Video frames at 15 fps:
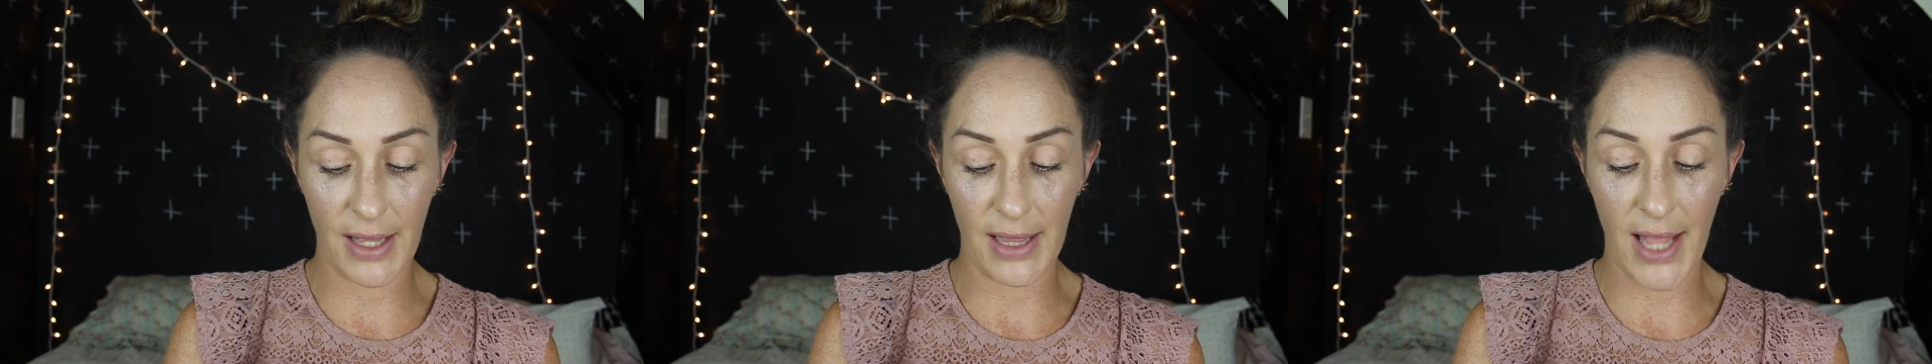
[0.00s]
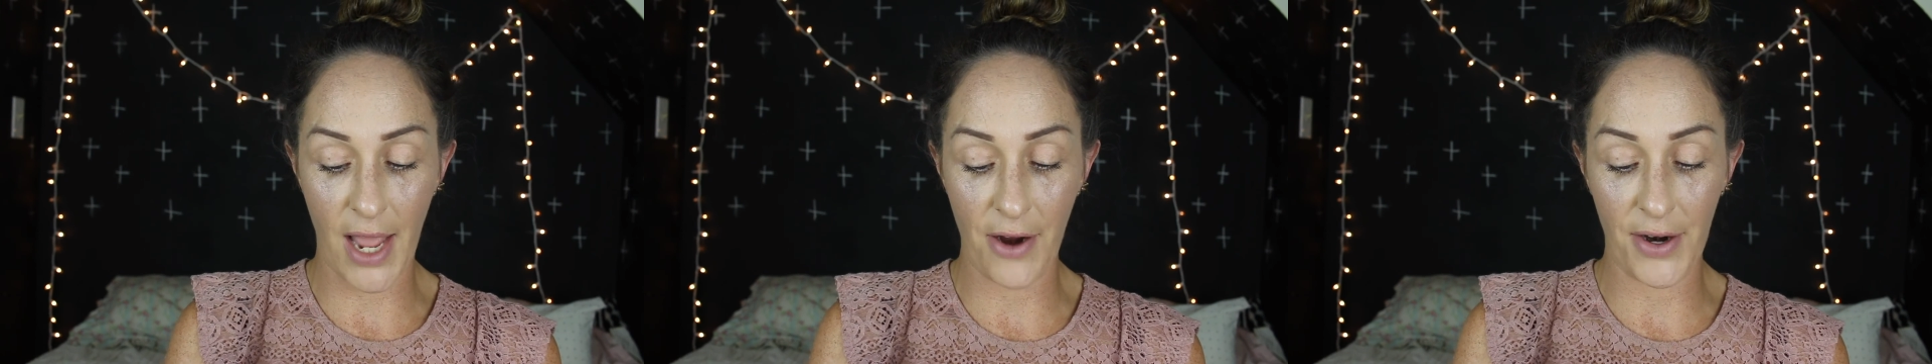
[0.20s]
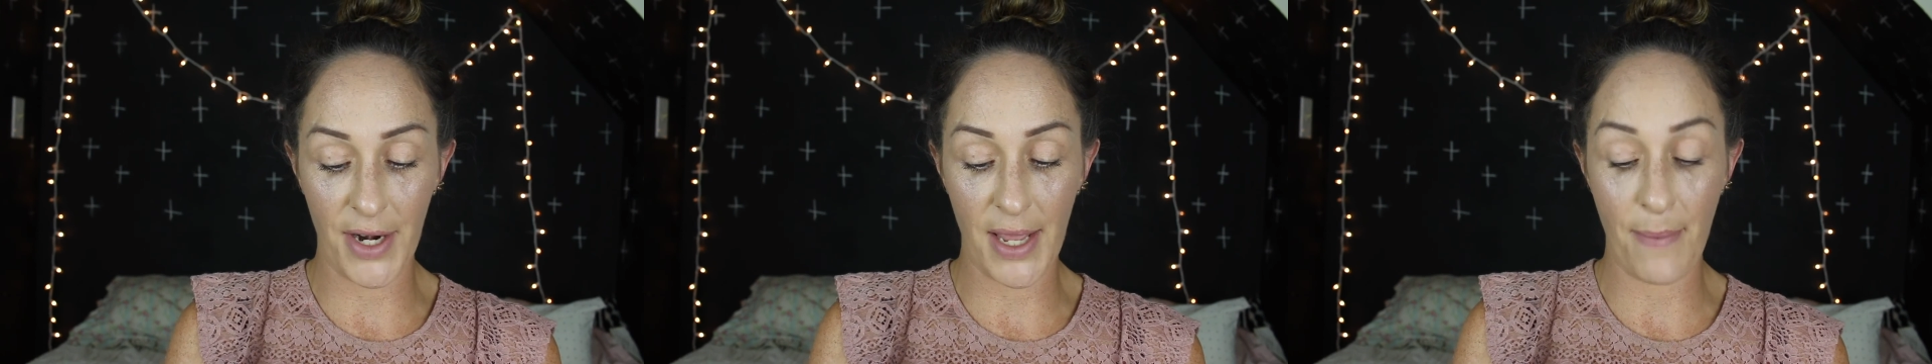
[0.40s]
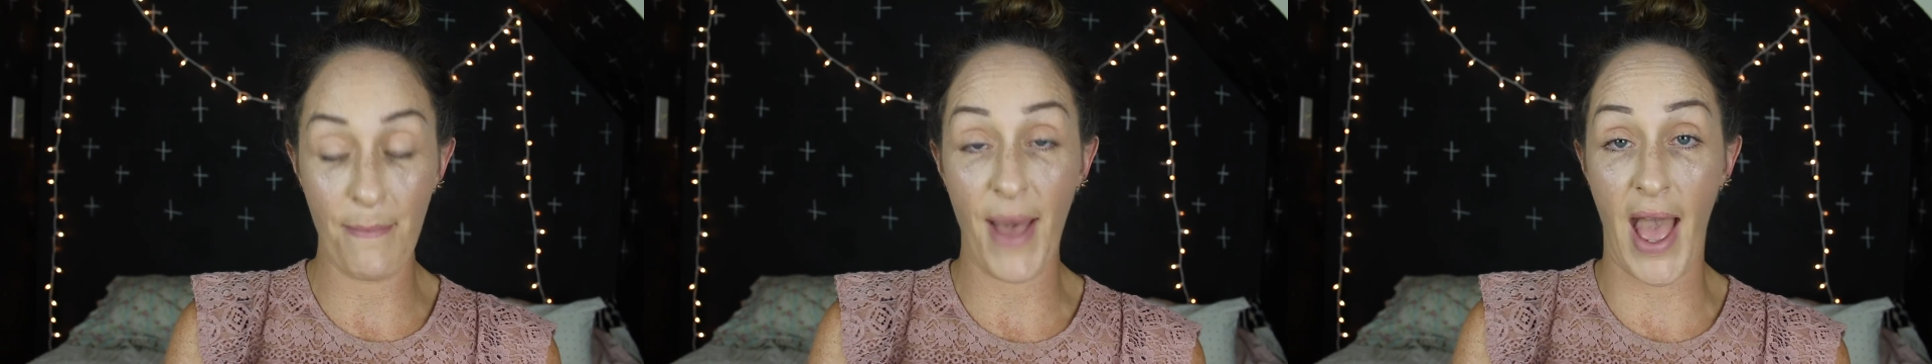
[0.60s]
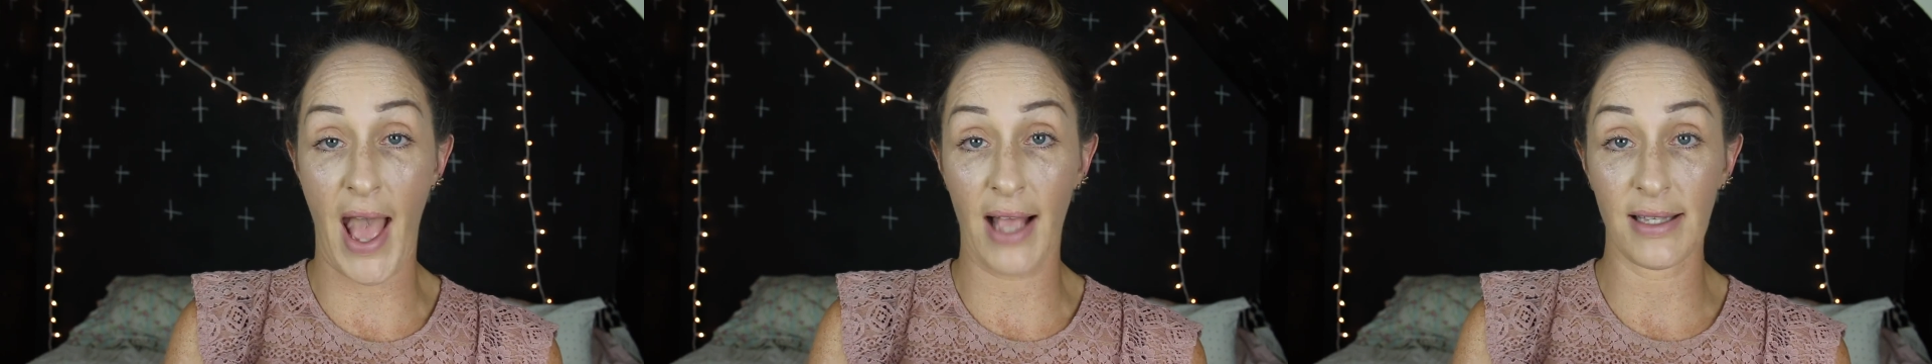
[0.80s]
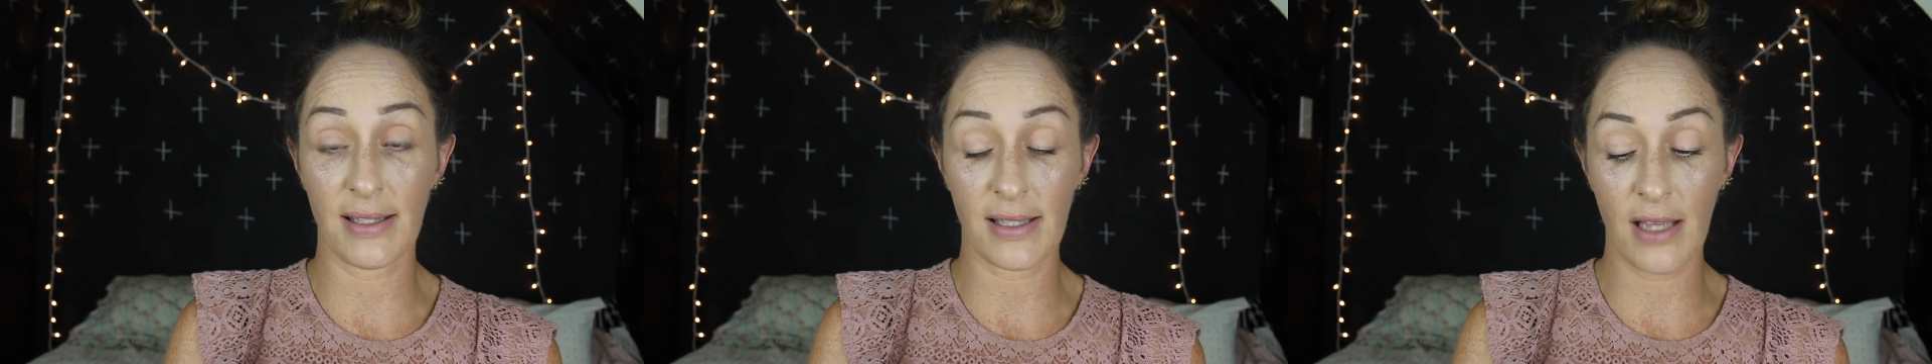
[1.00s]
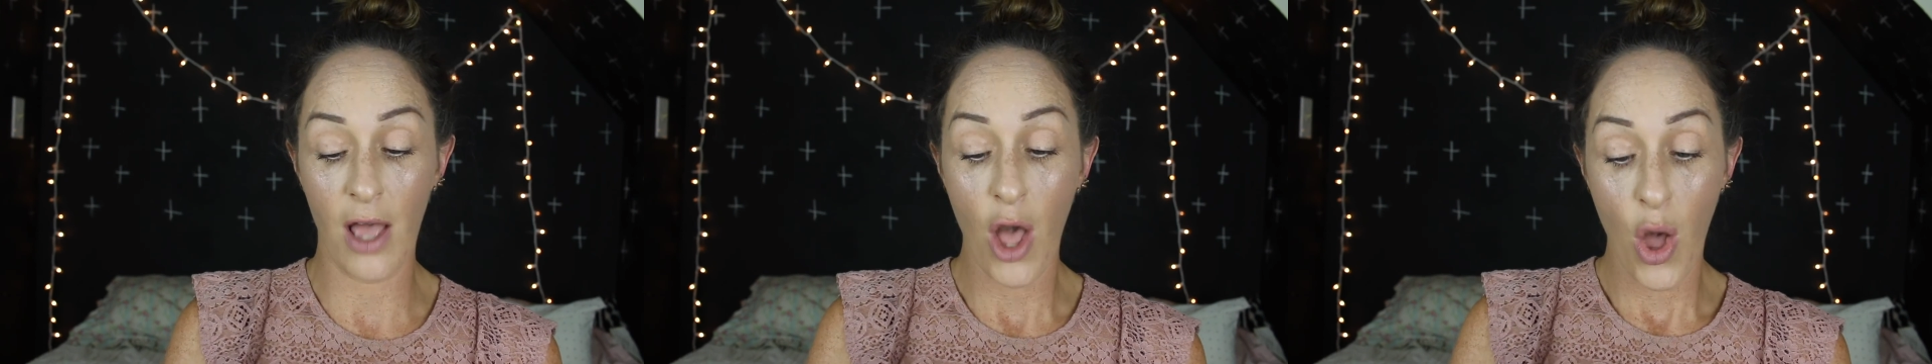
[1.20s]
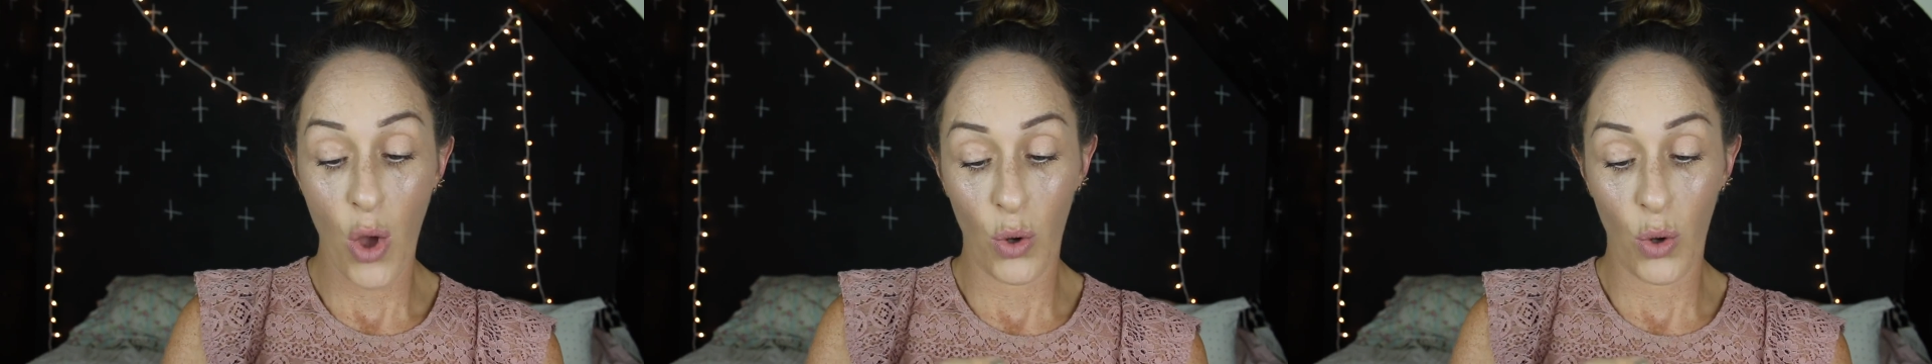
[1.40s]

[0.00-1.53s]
Clarity Mask.